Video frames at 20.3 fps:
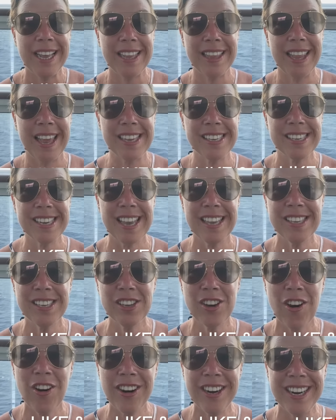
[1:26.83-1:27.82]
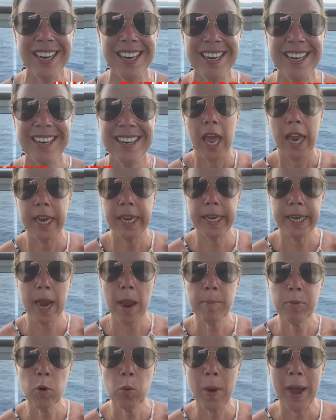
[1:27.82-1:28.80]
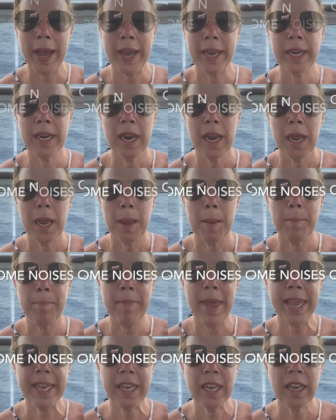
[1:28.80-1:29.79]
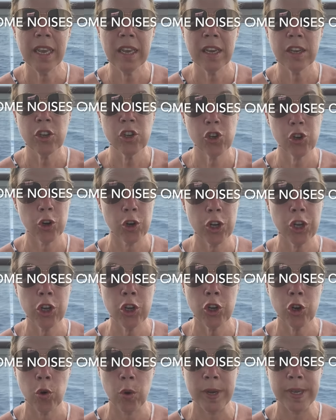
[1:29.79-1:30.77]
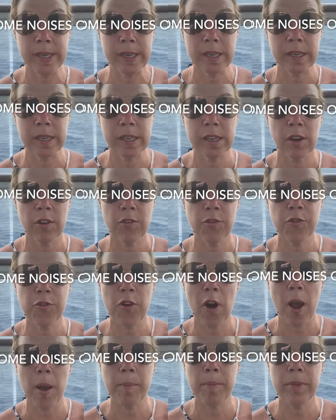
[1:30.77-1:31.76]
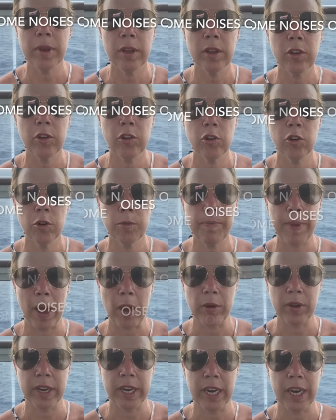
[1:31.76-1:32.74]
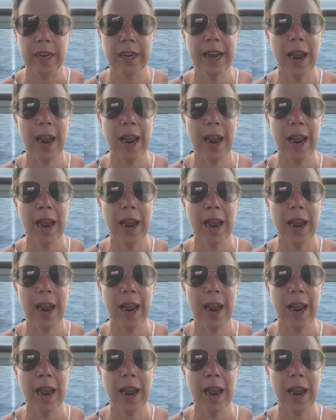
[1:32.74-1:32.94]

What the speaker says: Let's get started. Number one, making certain noises from your balcony.